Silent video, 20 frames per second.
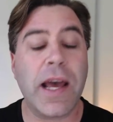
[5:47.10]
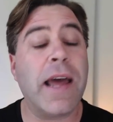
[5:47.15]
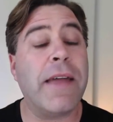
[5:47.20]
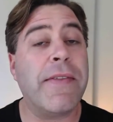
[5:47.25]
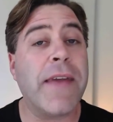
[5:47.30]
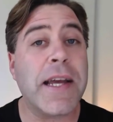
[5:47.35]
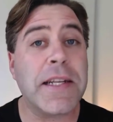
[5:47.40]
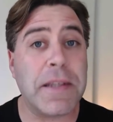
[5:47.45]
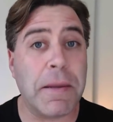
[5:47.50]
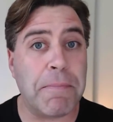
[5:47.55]
And
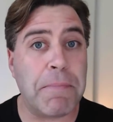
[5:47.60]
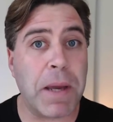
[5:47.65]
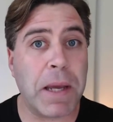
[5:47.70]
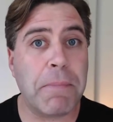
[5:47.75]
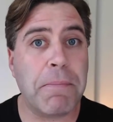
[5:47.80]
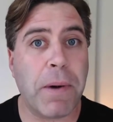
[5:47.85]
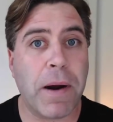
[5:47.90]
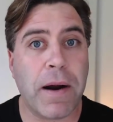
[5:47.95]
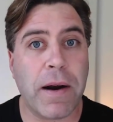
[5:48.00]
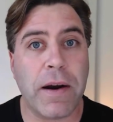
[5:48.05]
that's a
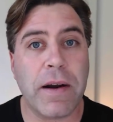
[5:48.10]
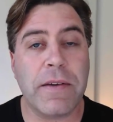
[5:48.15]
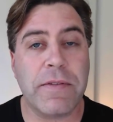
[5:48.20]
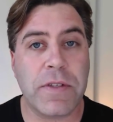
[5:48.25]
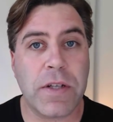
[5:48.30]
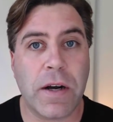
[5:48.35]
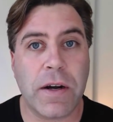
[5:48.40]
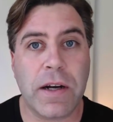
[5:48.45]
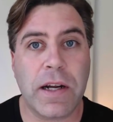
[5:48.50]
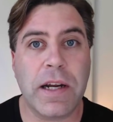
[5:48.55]
big part of
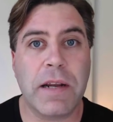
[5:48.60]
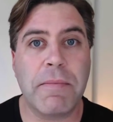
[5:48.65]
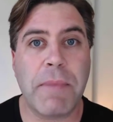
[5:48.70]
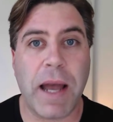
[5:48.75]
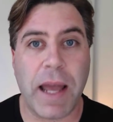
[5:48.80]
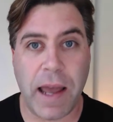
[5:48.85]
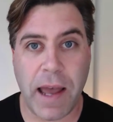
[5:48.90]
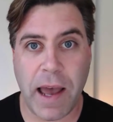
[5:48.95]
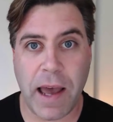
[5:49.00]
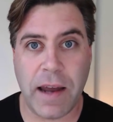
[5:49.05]
targeting
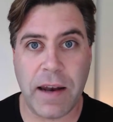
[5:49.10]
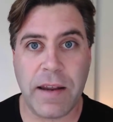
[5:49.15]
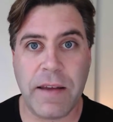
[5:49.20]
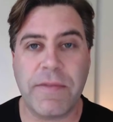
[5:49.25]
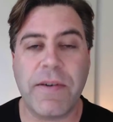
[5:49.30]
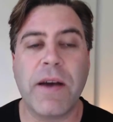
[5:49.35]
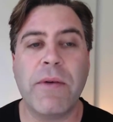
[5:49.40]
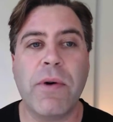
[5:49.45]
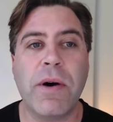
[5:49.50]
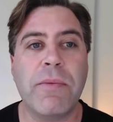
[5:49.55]
my ad if
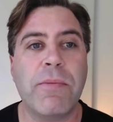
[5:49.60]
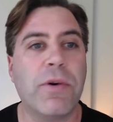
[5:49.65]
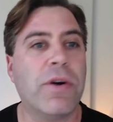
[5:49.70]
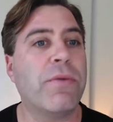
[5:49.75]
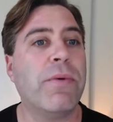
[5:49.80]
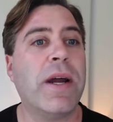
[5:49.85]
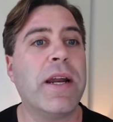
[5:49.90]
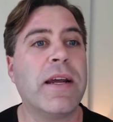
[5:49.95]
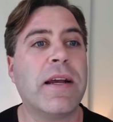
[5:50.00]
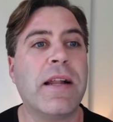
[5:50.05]
I want more
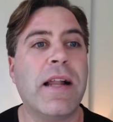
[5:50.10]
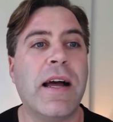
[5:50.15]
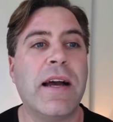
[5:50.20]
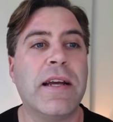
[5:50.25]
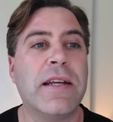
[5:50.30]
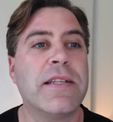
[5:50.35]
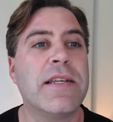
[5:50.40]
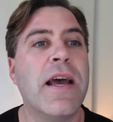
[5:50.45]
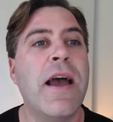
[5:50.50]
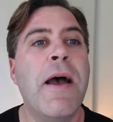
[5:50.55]
wedding
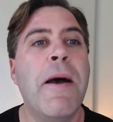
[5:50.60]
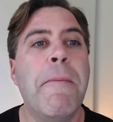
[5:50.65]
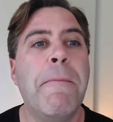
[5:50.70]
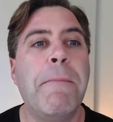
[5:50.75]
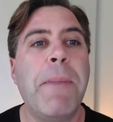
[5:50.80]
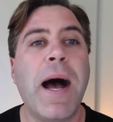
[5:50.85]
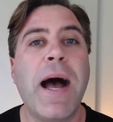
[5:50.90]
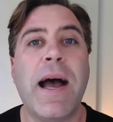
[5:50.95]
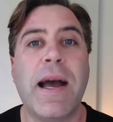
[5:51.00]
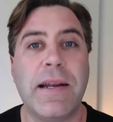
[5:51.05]
clients.
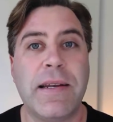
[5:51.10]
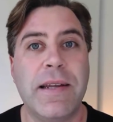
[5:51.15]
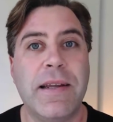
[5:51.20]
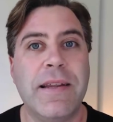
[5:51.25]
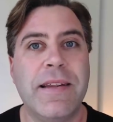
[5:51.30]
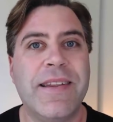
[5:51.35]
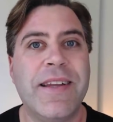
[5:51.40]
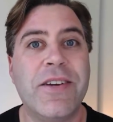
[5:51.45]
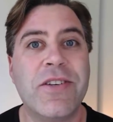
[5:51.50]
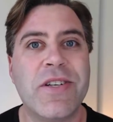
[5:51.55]
But
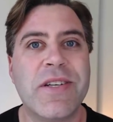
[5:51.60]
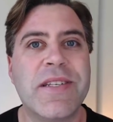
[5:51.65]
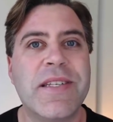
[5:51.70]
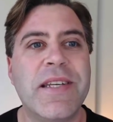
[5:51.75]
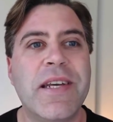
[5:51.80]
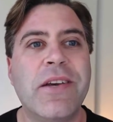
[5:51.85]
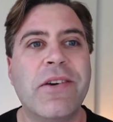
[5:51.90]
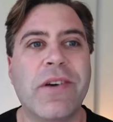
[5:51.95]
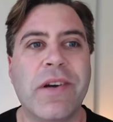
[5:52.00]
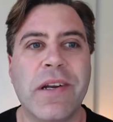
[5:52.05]
there's a
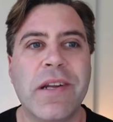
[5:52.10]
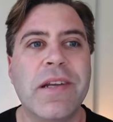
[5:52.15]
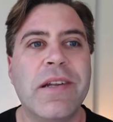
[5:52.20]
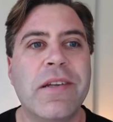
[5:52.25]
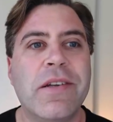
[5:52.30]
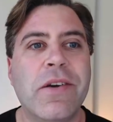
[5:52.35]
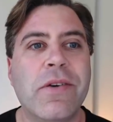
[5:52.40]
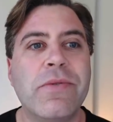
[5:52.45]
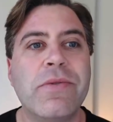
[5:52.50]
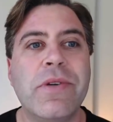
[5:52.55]
secret.
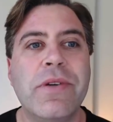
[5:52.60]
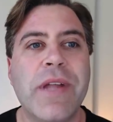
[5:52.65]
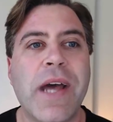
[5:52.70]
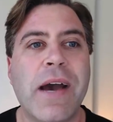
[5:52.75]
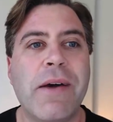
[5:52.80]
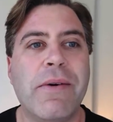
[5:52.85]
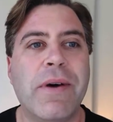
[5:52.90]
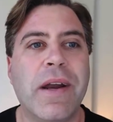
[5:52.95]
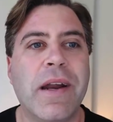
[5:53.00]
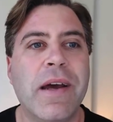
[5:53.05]
Don't do
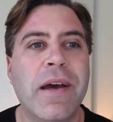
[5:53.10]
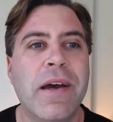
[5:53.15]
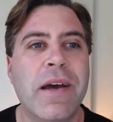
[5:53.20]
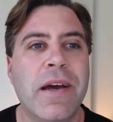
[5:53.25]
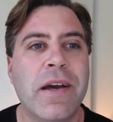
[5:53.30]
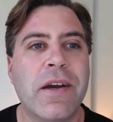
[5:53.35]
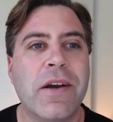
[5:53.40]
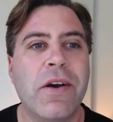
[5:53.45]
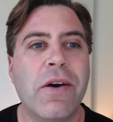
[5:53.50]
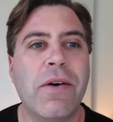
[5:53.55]
that one.
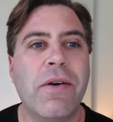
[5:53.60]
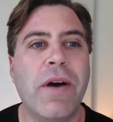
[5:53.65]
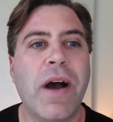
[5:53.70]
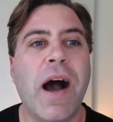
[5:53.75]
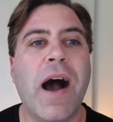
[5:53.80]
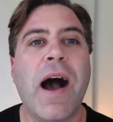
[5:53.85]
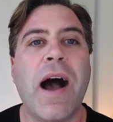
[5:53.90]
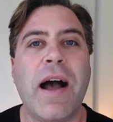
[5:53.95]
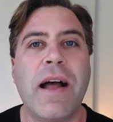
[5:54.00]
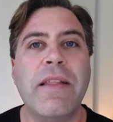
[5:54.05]

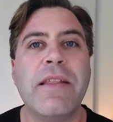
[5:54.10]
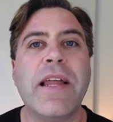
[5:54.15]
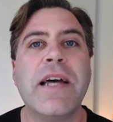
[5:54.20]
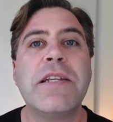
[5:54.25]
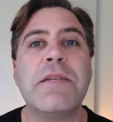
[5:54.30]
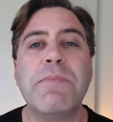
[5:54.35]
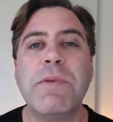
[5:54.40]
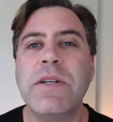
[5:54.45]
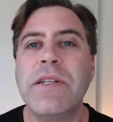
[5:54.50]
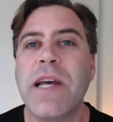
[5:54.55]

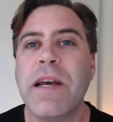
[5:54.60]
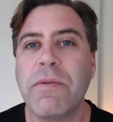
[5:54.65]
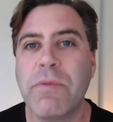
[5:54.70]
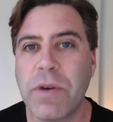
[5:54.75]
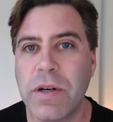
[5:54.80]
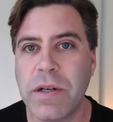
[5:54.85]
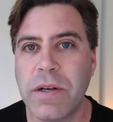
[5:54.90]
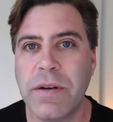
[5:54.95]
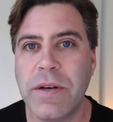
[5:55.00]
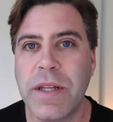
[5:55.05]
Let's pretend
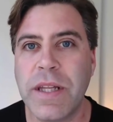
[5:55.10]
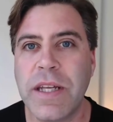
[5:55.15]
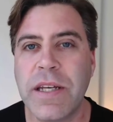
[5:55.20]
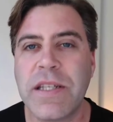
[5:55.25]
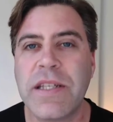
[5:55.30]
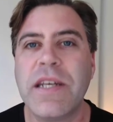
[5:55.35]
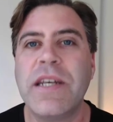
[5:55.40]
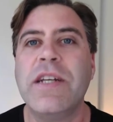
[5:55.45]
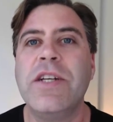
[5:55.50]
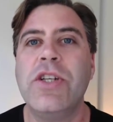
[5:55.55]
we're doing
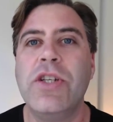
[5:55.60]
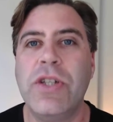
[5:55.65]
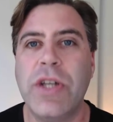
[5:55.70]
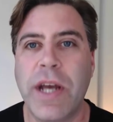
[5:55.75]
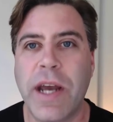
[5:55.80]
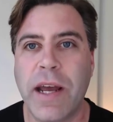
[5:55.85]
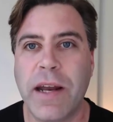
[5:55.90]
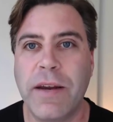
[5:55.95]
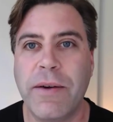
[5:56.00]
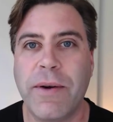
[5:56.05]
this in
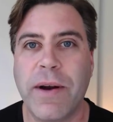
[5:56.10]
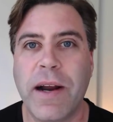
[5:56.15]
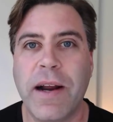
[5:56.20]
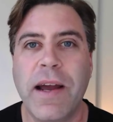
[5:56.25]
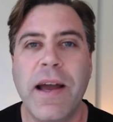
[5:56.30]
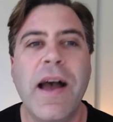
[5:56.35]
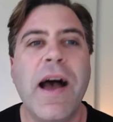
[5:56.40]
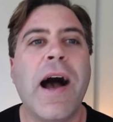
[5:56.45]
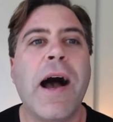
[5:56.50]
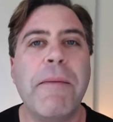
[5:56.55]
January.
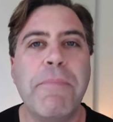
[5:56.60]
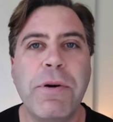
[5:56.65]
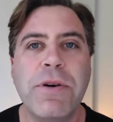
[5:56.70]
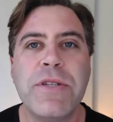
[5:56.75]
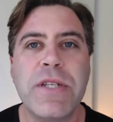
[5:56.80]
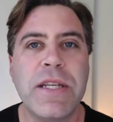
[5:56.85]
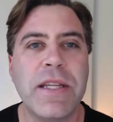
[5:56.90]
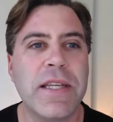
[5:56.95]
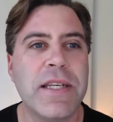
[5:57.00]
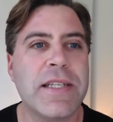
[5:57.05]
I'm
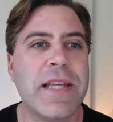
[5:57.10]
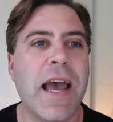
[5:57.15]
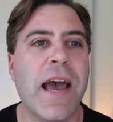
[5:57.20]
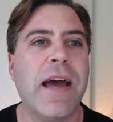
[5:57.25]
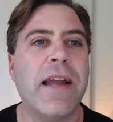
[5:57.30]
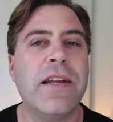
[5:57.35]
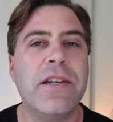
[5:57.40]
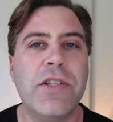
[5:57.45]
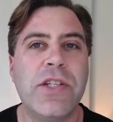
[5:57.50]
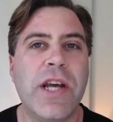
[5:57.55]
posting this
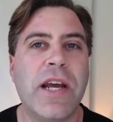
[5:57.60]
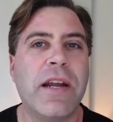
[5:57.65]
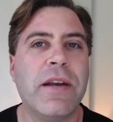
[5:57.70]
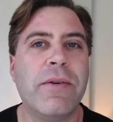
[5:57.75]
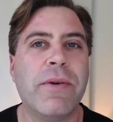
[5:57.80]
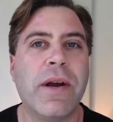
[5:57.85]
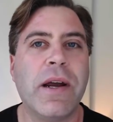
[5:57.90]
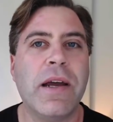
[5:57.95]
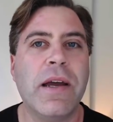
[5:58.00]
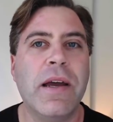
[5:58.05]
ad in
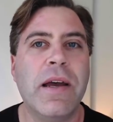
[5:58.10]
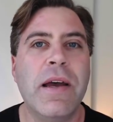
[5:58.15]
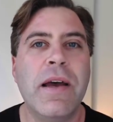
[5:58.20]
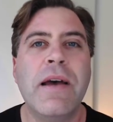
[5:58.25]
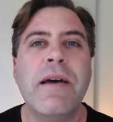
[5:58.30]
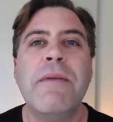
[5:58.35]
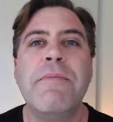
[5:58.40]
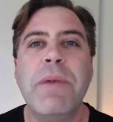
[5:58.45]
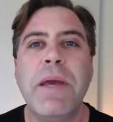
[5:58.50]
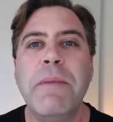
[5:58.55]
January.
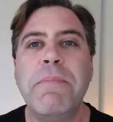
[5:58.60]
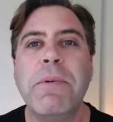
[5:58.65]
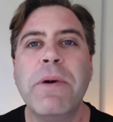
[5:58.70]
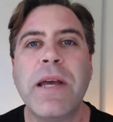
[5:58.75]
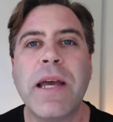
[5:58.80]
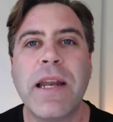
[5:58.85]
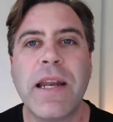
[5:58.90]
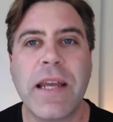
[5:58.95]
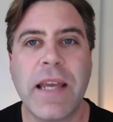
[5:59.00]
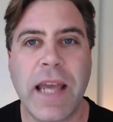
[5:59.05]
People
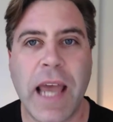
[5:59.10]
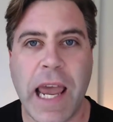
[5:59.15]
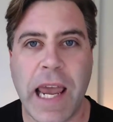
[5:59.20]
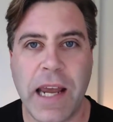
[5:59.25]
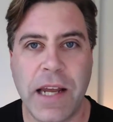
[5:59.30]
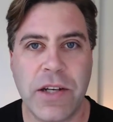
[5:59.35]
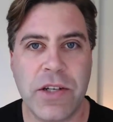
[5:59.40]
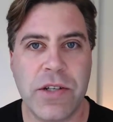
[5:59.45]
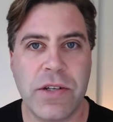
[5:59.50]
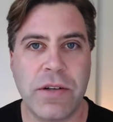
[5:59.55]
get
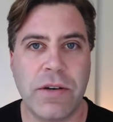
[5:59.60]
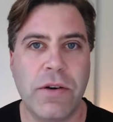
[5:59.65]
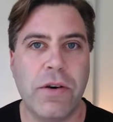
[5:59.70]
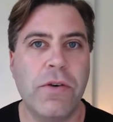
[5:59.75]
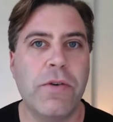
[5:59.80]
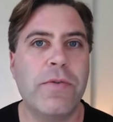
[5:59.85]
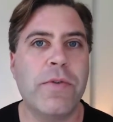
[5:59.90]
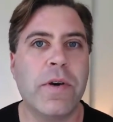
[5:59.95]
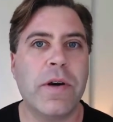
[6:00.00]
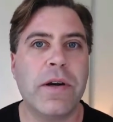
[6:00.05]
engaged
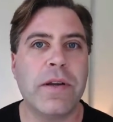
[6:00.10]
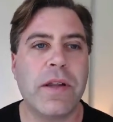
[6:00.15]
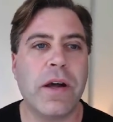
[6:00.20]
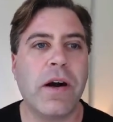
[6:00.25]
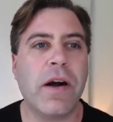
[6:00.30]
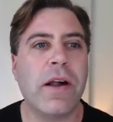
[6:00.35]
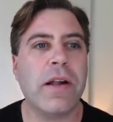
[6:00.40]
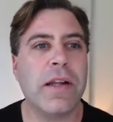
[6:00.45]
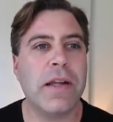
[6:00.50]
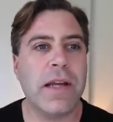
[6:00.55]
over the
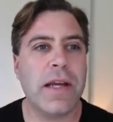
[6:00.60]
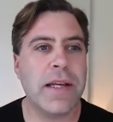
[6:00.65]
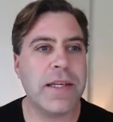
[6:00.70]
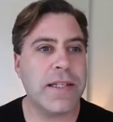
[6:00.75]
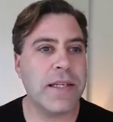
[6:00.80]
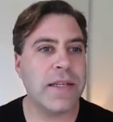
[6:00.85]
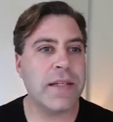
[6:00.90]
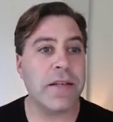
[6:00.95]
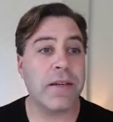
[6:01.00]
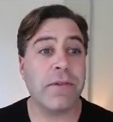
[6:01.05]
holiday
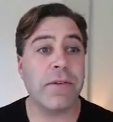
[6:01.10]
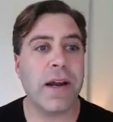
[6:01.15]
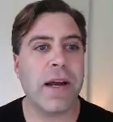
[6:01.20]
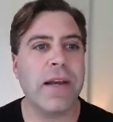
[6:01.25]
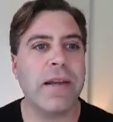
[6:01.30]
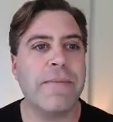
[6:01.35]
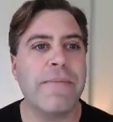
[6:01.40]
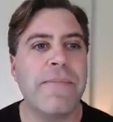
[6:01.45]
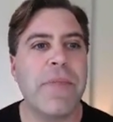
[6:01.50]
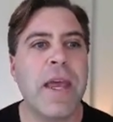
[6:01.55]
season,
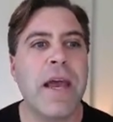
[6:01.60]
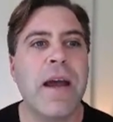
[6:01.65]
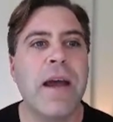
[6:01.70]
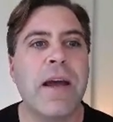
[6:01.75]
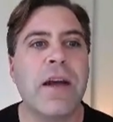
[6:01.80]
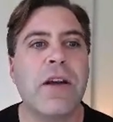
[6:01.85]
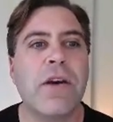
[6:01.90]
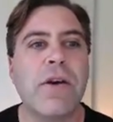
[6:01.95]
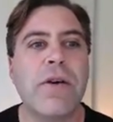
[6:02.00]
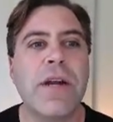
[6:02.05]
right?
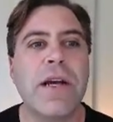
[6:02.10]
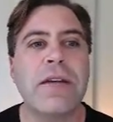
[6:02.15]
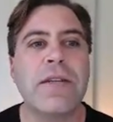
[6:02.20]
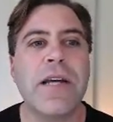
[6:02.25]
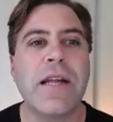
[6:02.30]
Go down to